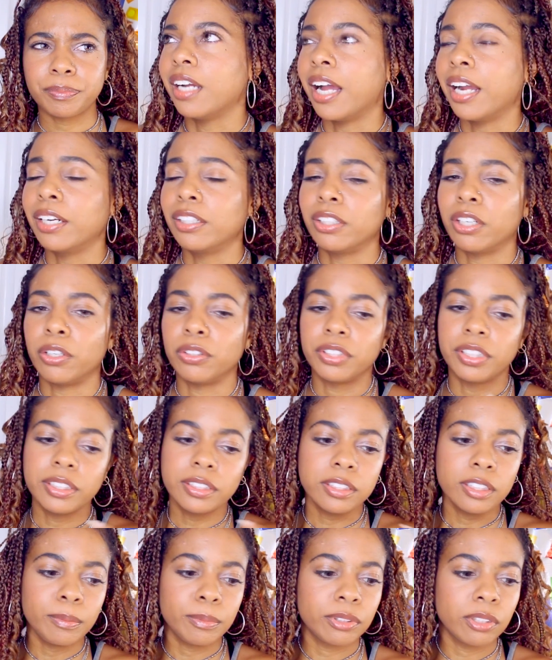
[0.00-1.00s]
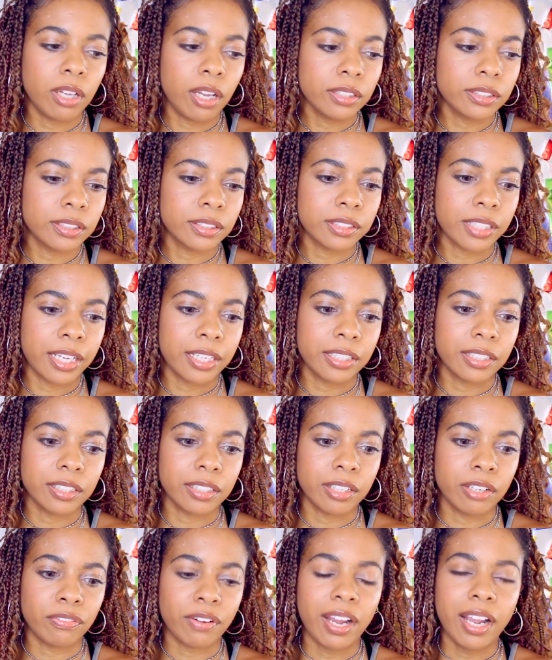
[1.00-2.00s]
I don't know, this lip gloss is
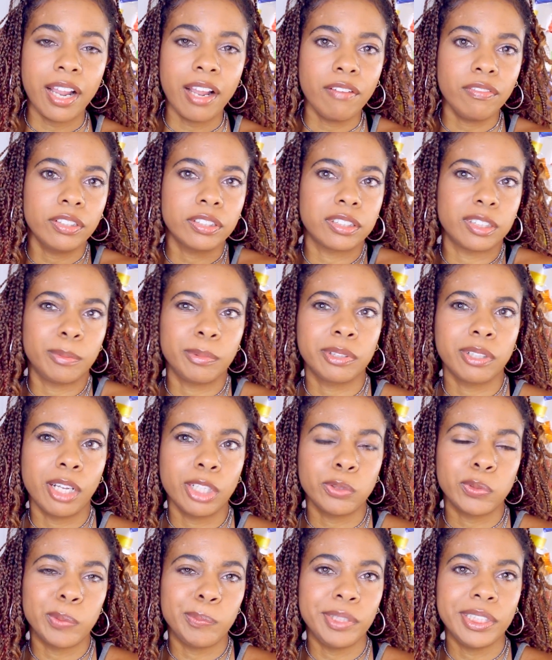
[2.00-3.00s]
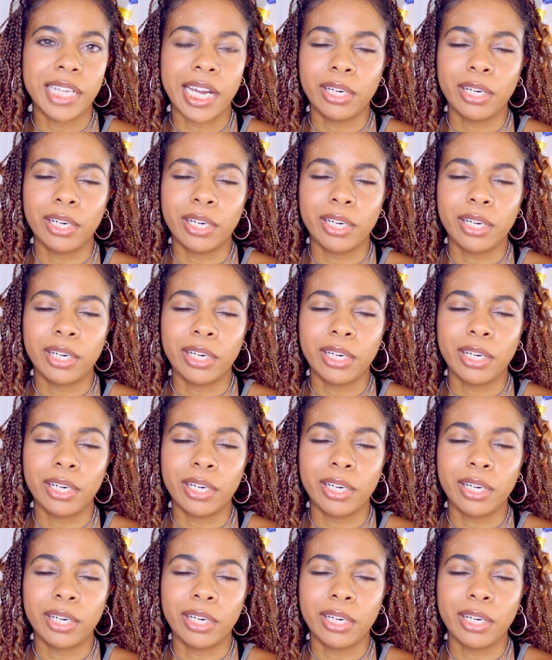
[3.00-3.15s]
like, if I have this lip gloss with me,